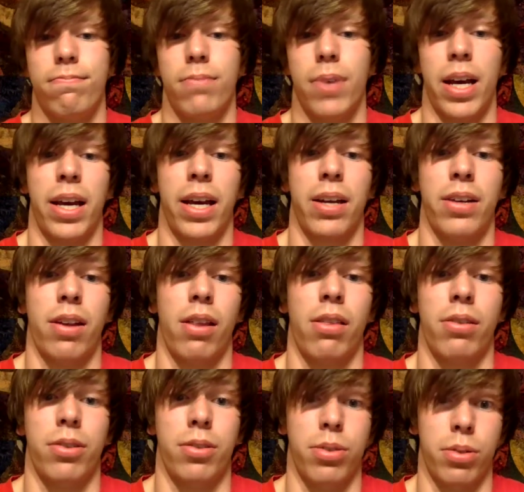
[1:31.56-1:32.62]
I had
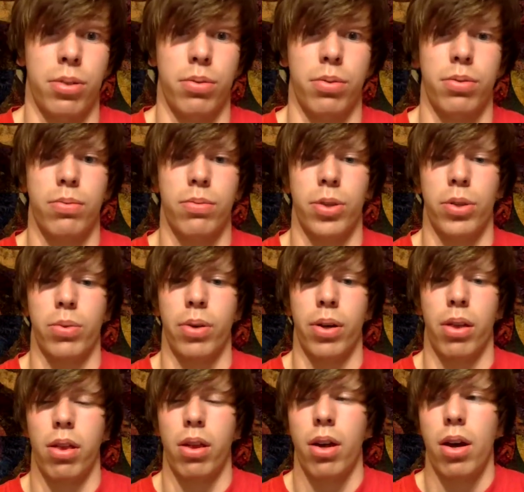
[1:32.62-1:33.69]
nothing to work
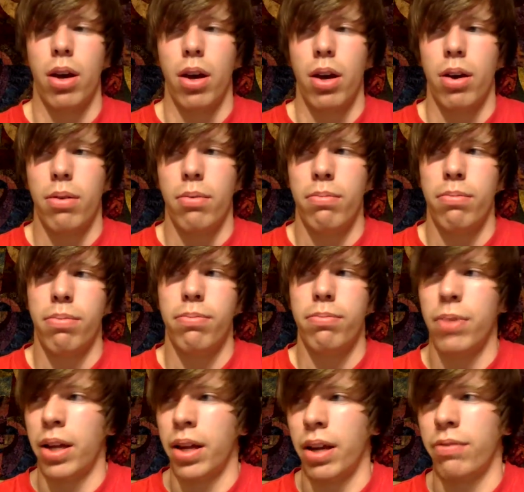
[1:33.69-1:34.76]
with.
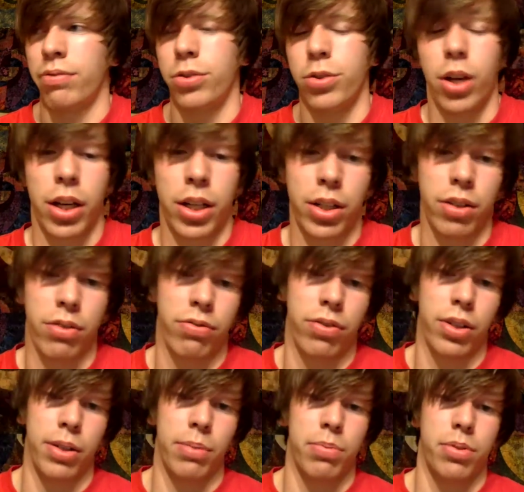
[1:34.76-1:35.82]
And after talking to
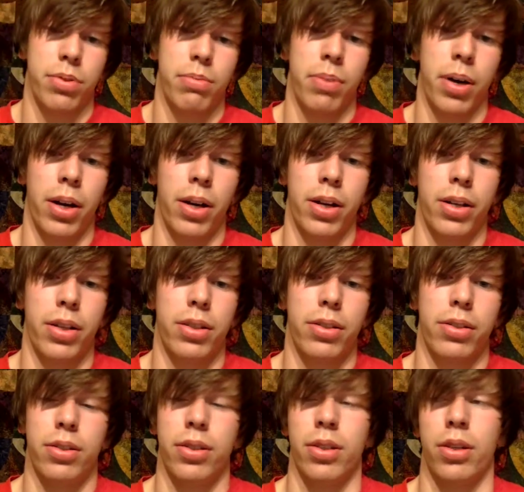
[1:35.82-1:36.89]
Phillips about it,
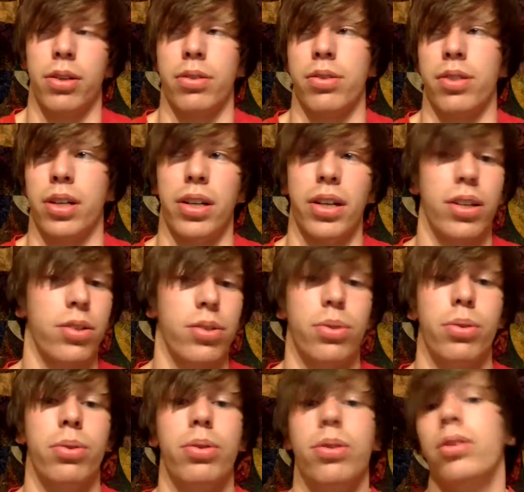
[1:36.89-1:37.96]
he's like, it's
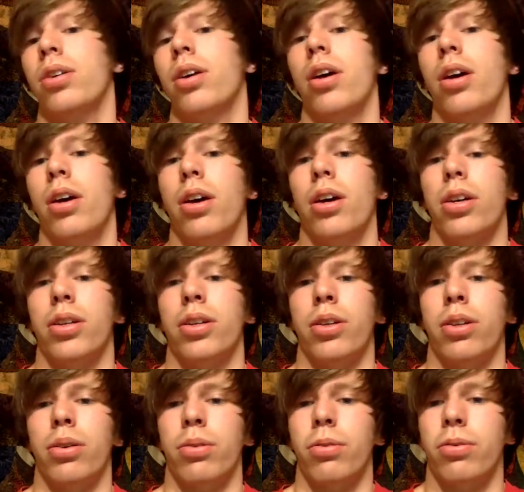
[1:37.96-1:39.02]
cool, you
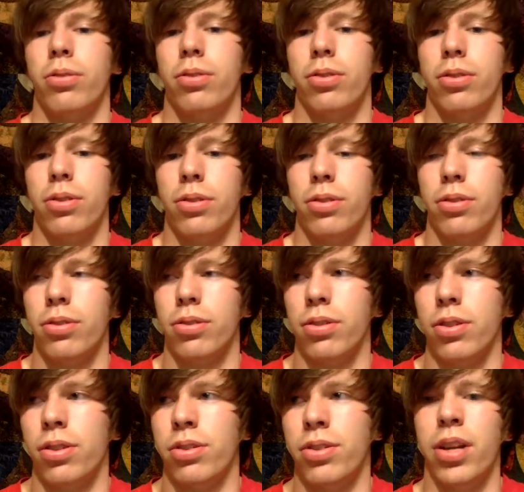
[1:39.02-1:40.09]
know,
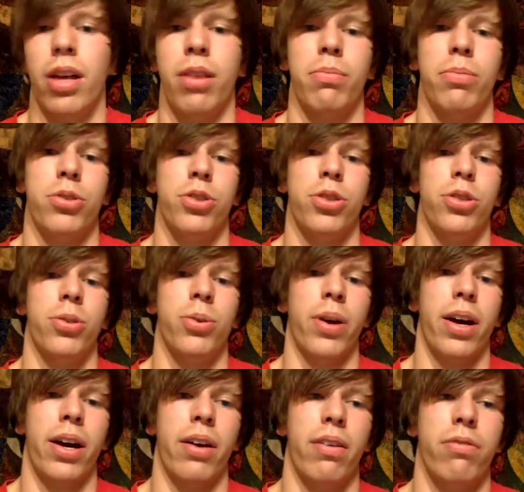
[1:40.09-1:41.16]
this death machine you
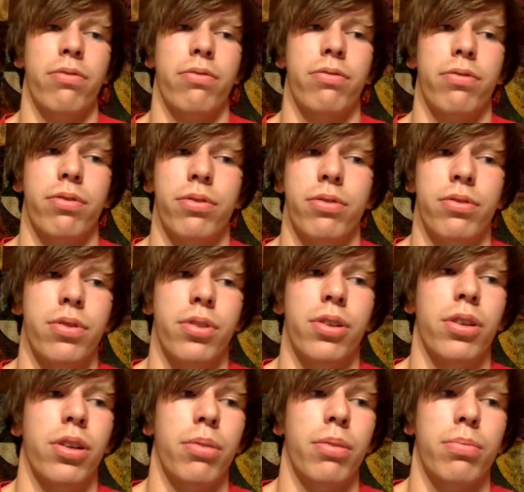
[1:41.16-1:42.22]
have is
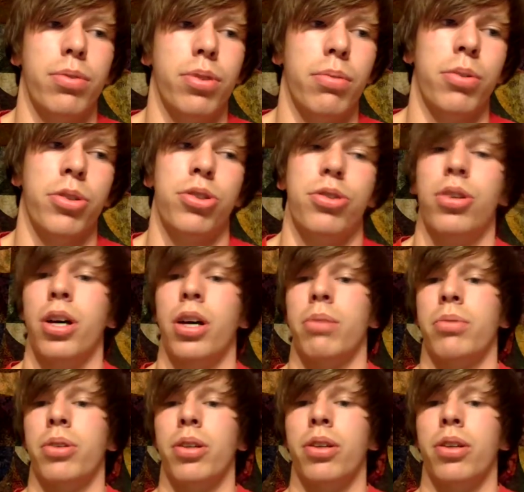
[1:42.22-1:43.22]
eating up so much time,